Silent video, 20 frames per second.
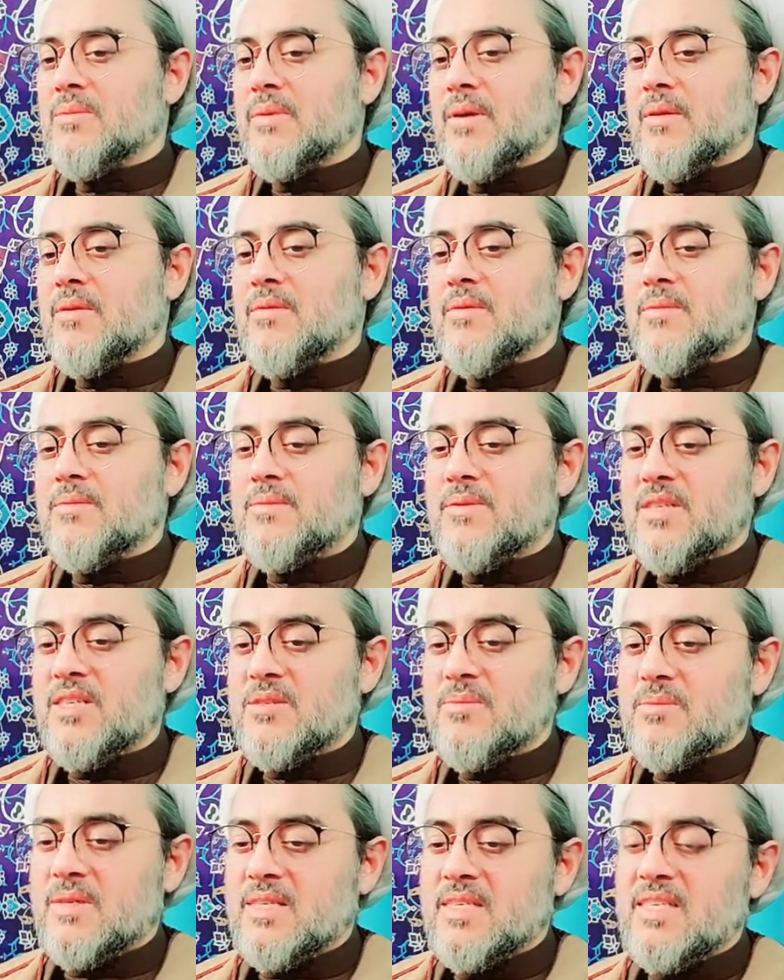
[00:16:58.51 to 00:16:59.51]
and
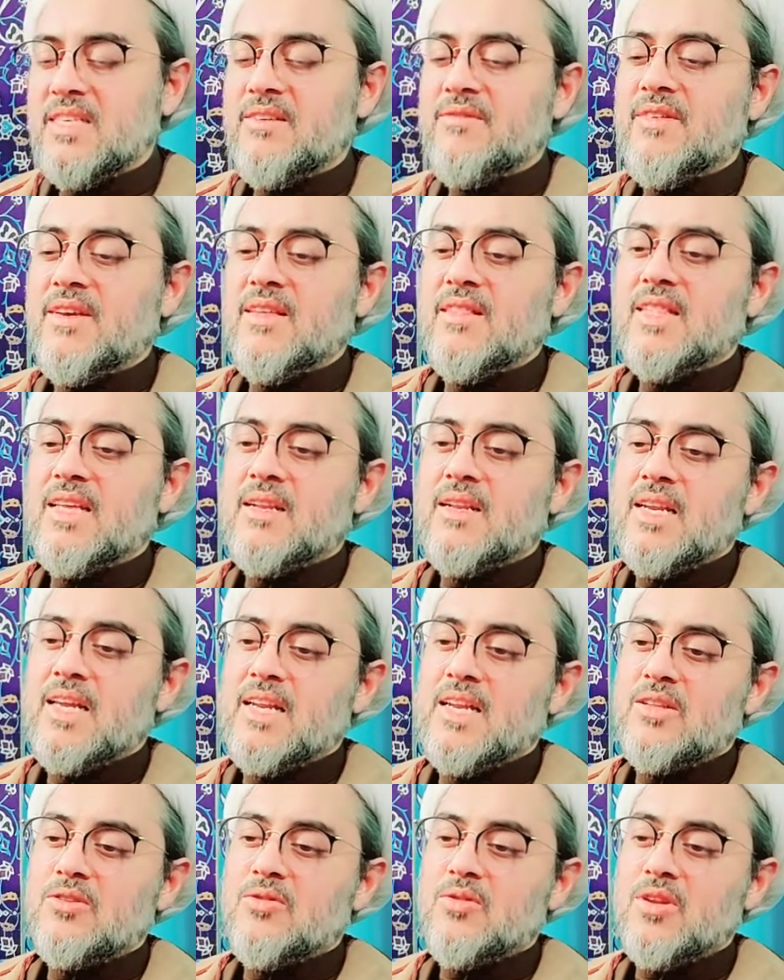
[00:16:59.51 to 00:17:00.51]
just perceiving that
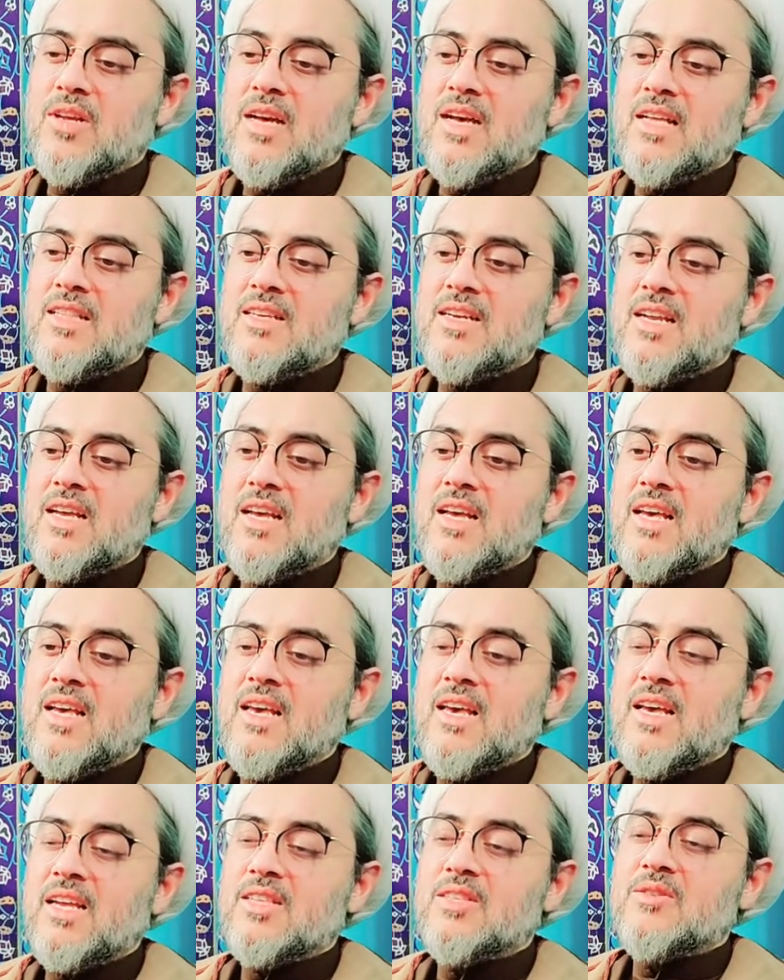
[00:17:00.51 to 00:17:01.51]
Laylatul Qadr,
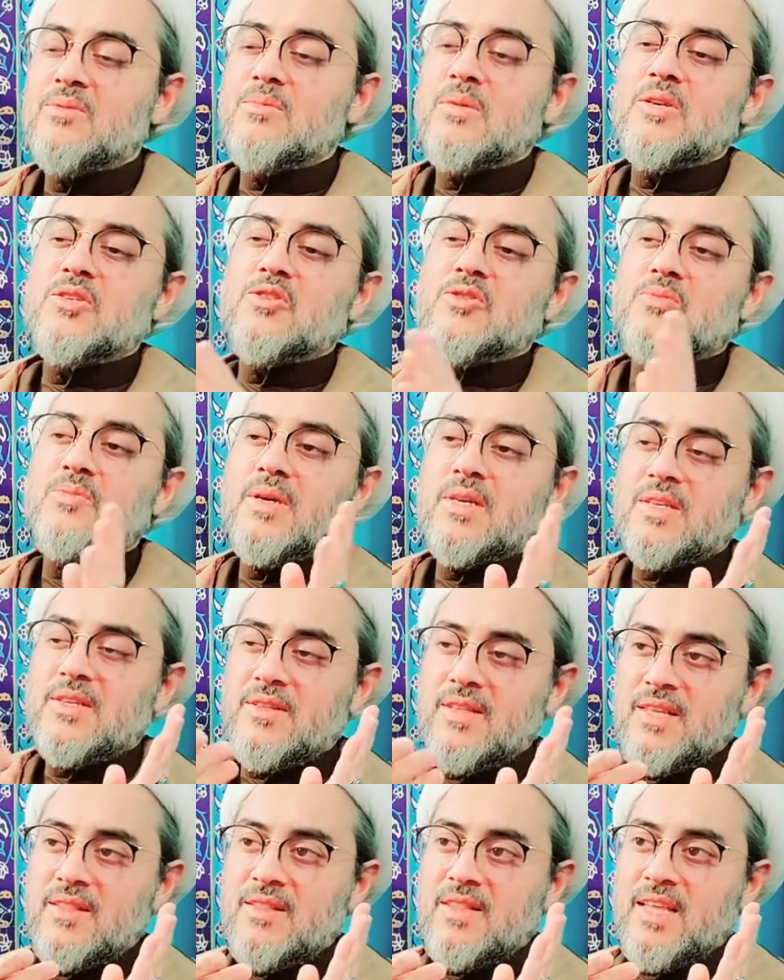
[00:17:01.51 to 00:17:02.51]
it's much better
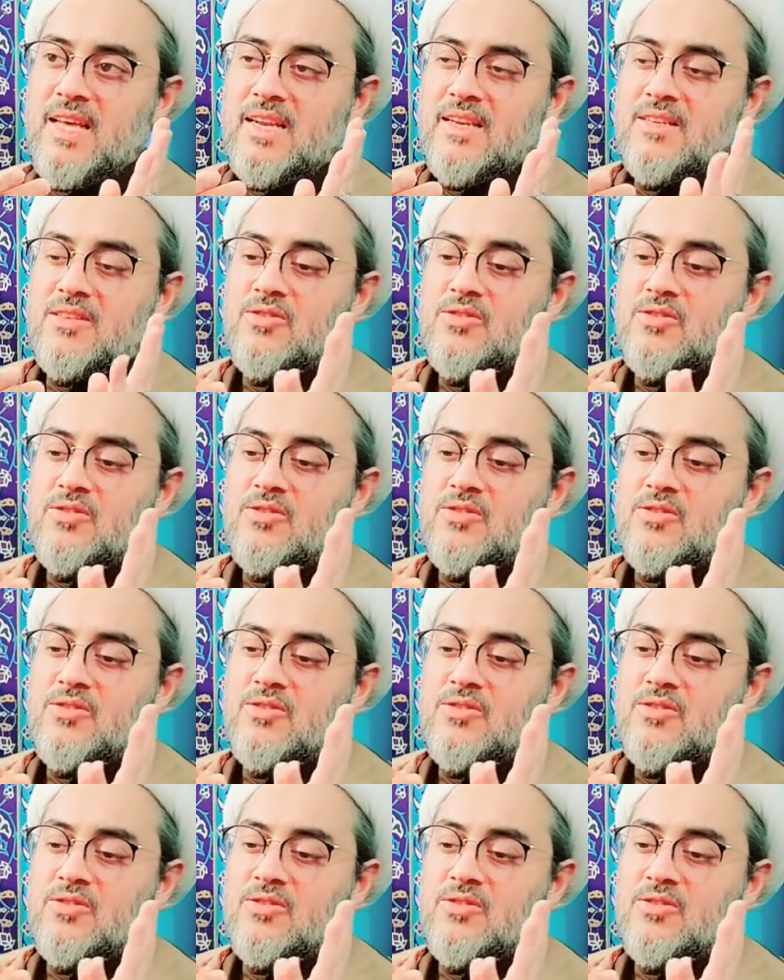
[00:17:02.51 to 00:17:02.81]
than that.